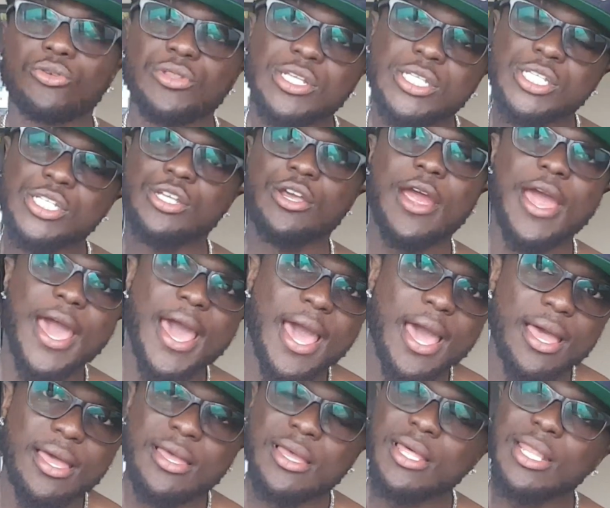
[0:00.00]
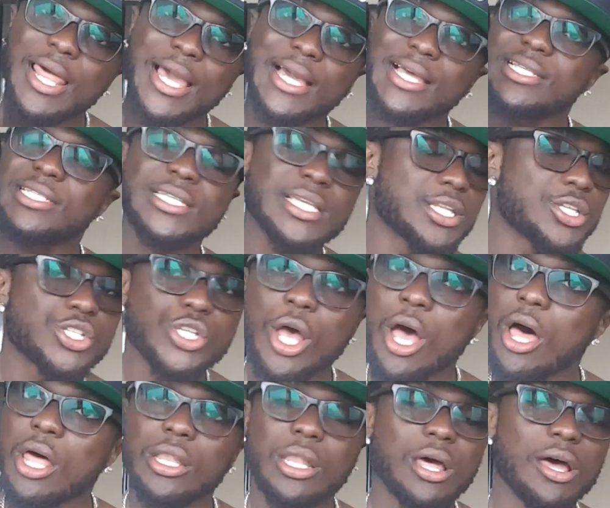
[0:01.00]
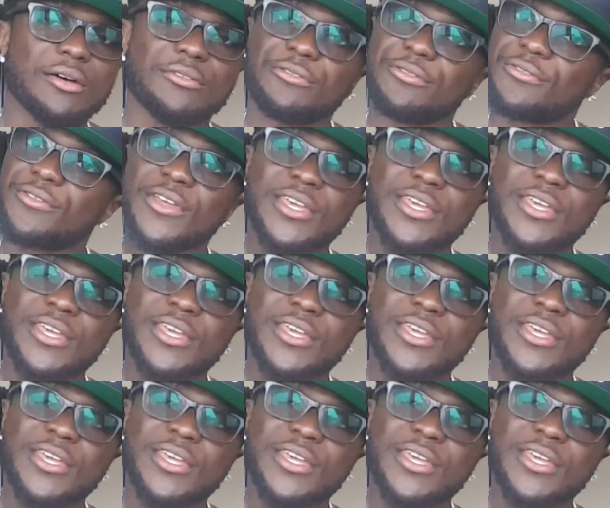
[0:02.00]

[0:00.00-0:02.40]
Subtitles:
This is your hat. Like I said, it's all love.